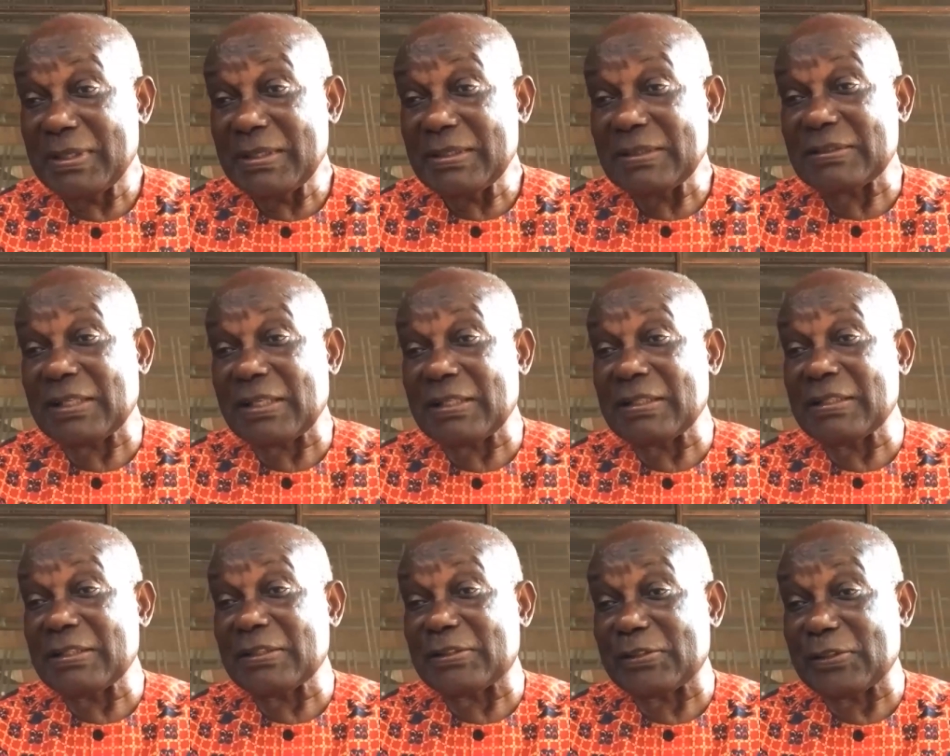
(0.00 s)

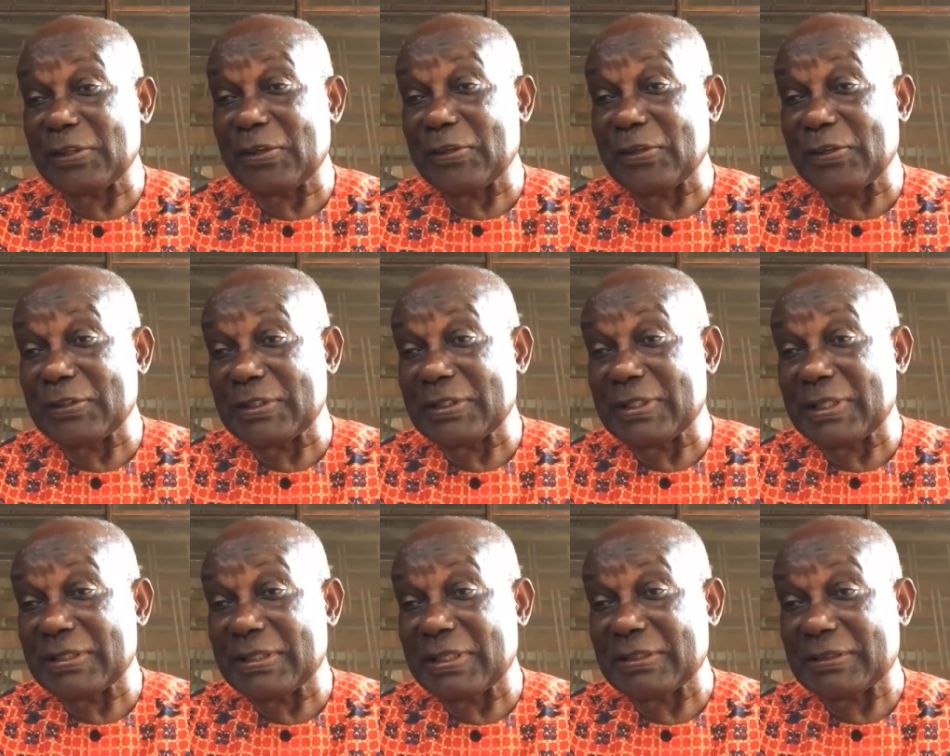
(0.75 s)
studying theology
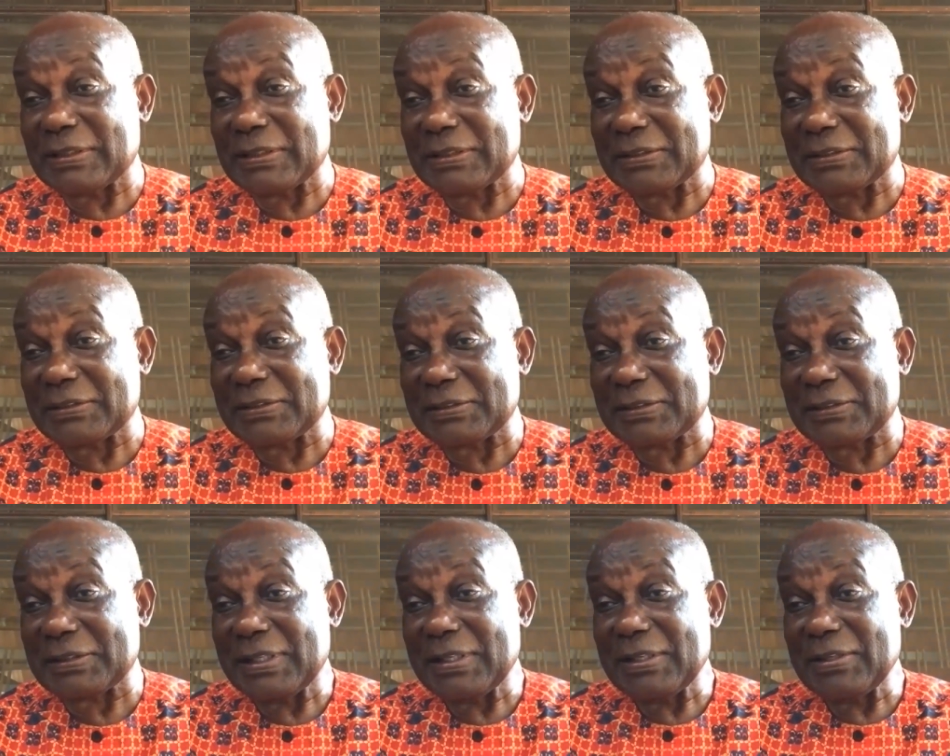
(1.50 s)
and ethics
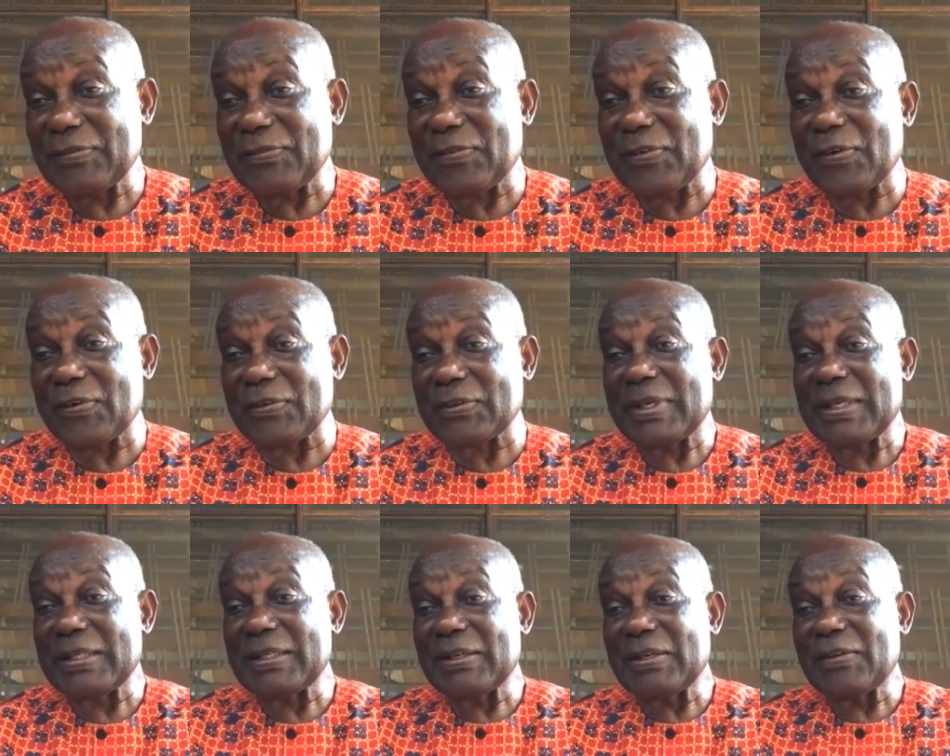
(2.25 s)
for,
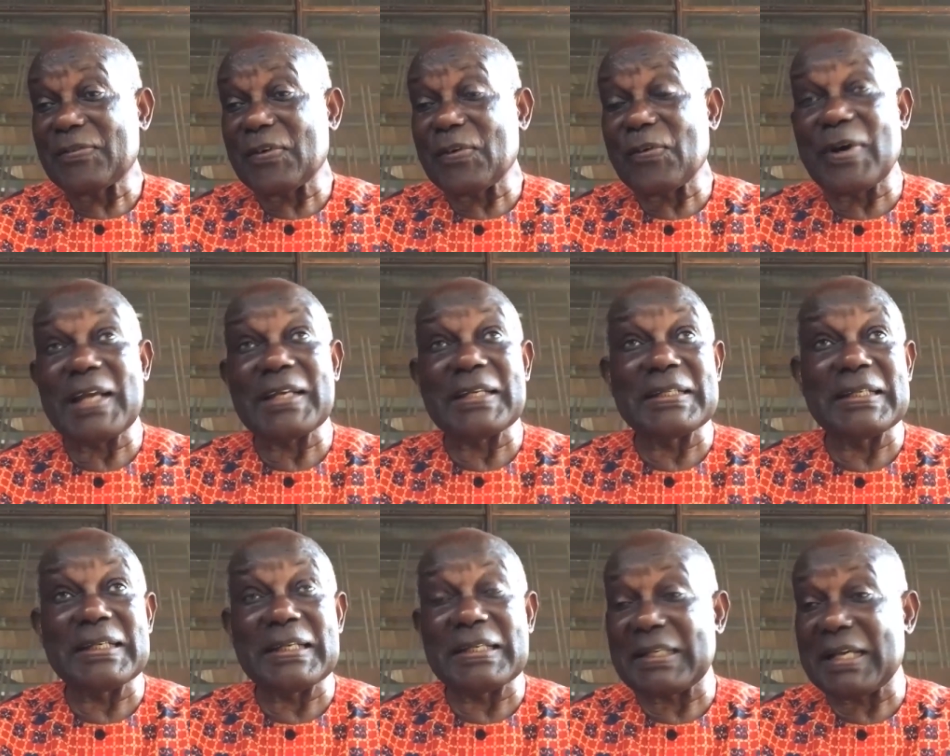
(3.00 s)
for one
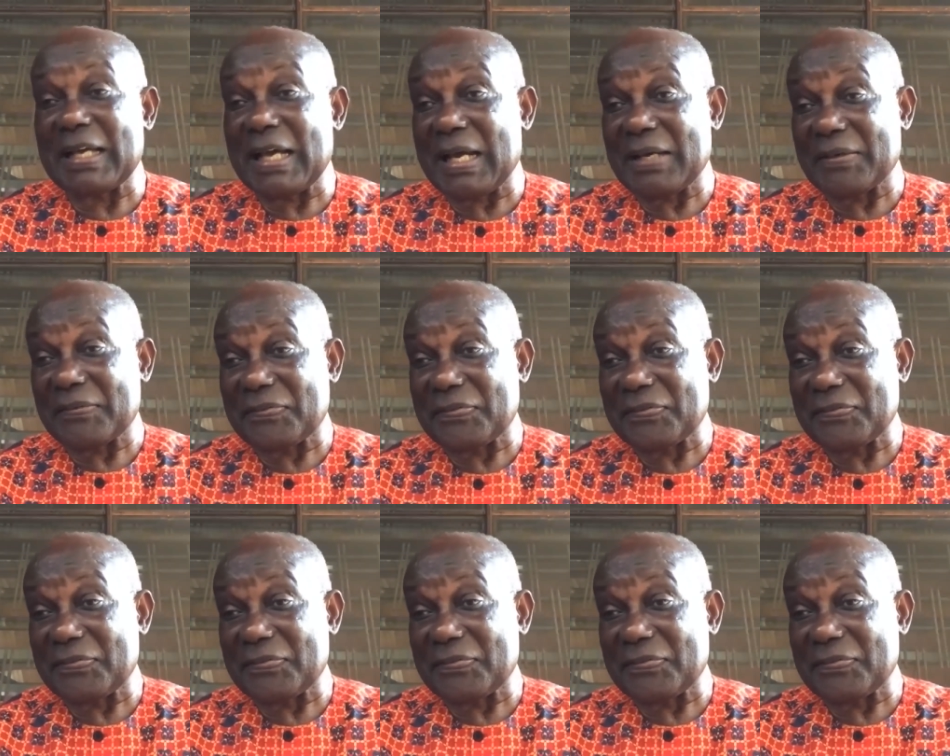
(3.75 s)
year and a half